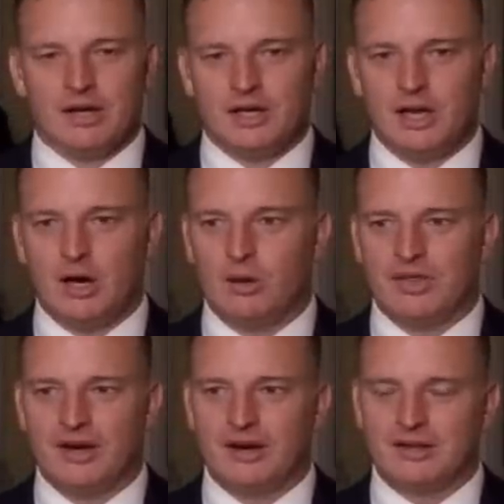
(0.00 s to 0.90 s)
You know,
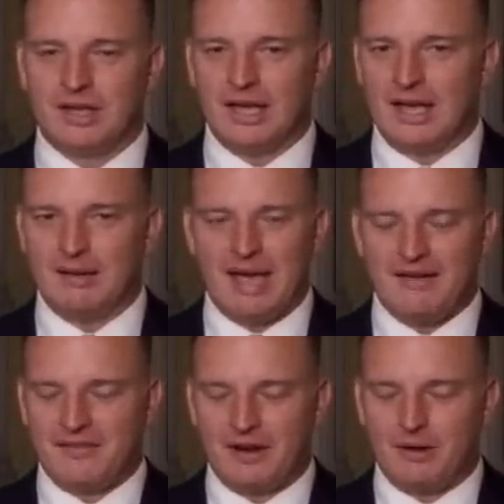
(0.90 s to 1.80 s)

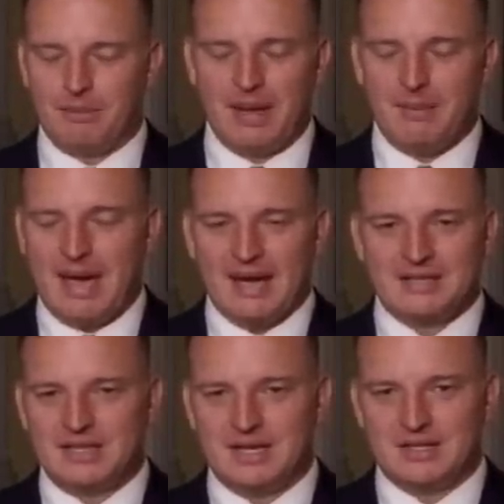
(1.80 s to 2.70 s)

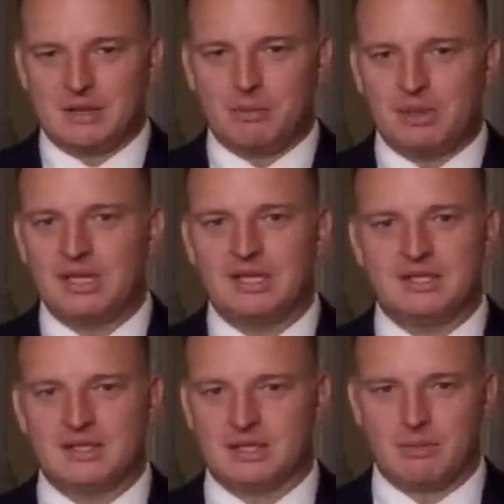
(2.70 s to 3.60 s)
Pakistan is completely
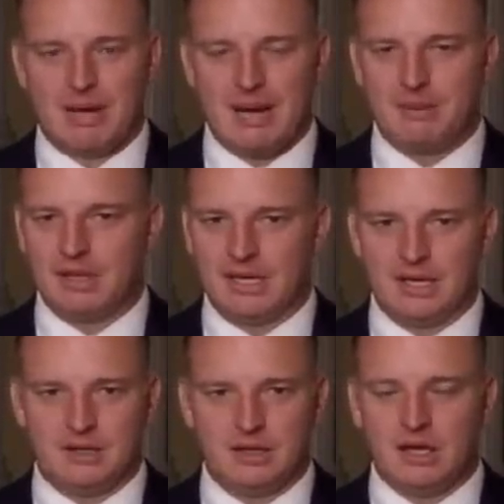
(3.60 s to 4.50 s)

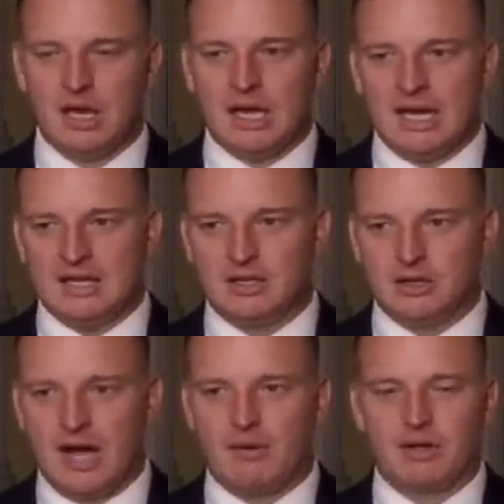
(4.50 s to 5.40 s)
discombobulated.
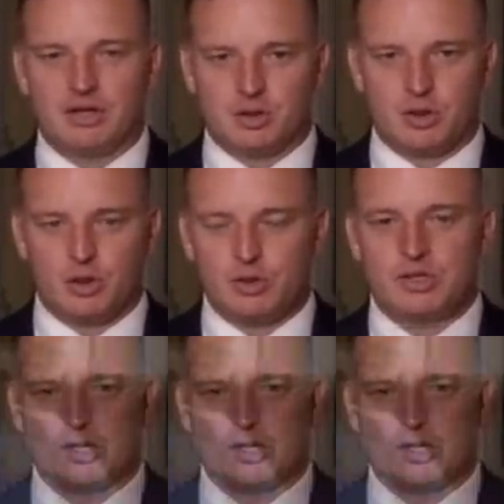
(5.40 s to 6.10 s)
You're not really sure who's